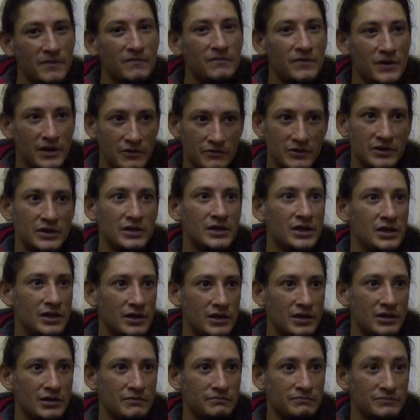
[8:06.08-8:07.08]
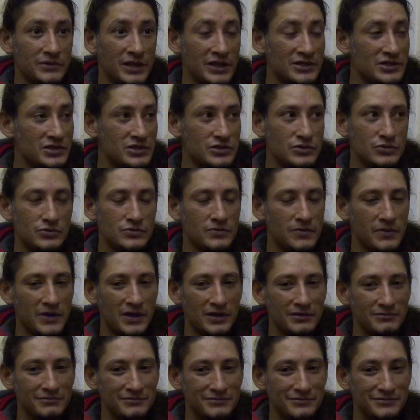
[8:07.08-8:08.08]
Very, yeah. I still
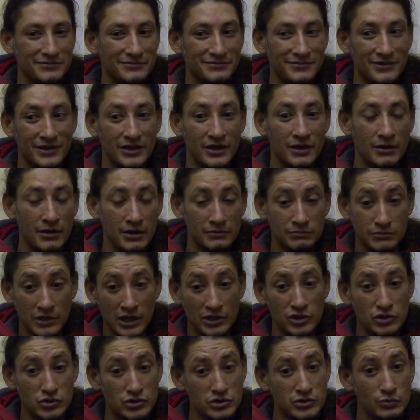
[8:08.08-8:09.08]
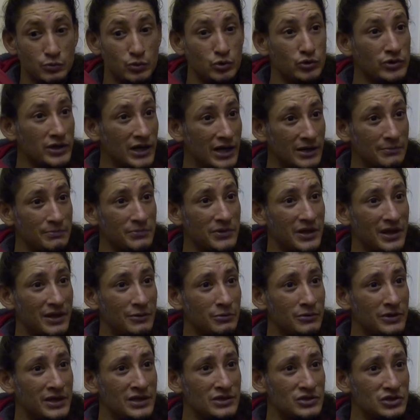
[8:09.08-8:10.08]
think I used to walk up
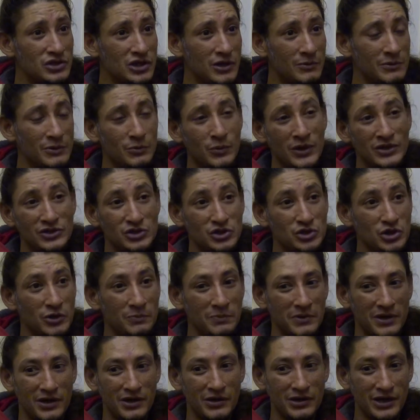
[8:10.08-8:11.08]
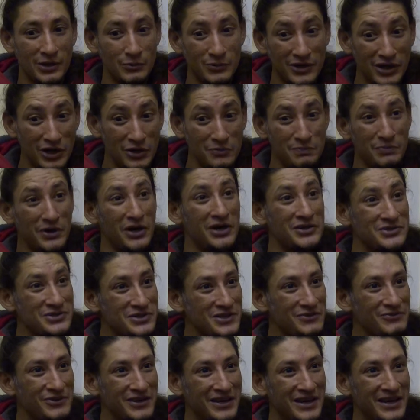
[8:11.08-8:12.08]
there each time we went shopping. I go, "Can we go past
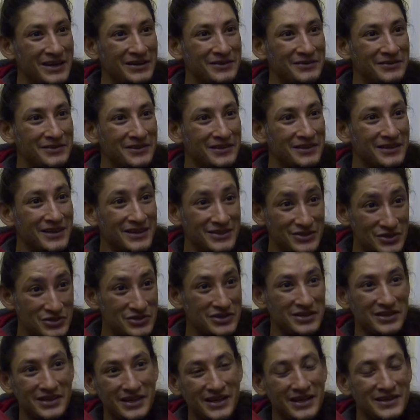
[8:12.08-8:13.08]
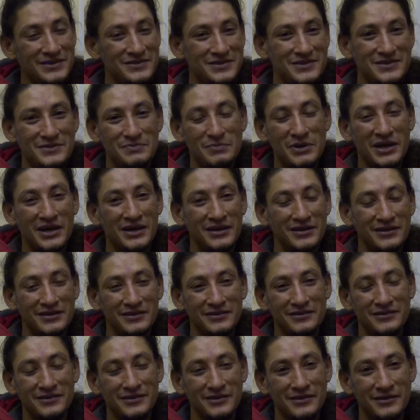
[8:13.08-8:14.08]
there again, just in case he's back?"
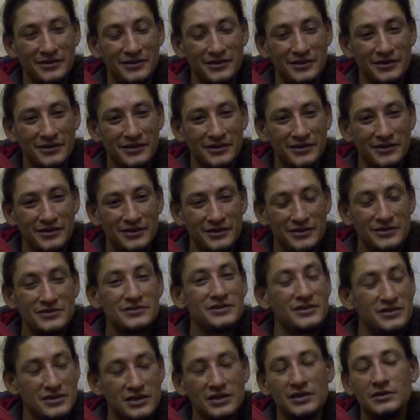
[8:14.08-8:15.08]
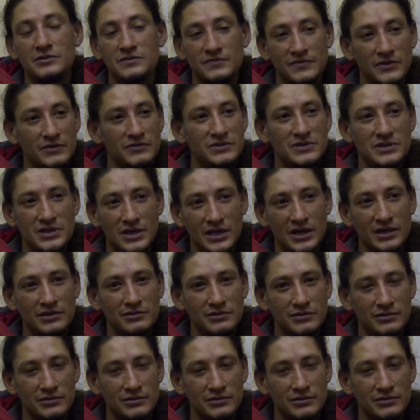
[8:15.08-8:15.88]
So, yeah, it's very sad.